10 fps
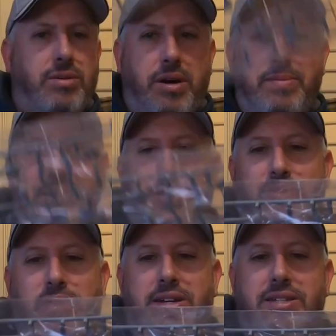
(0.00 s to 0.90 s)
it might have been
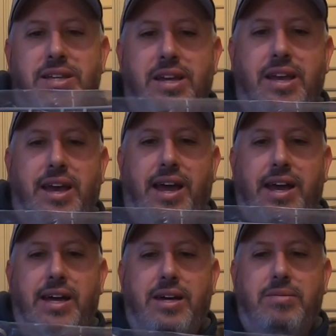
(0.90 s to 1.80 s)
2 runners
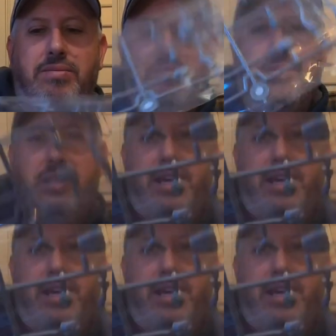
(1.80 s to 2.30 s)
with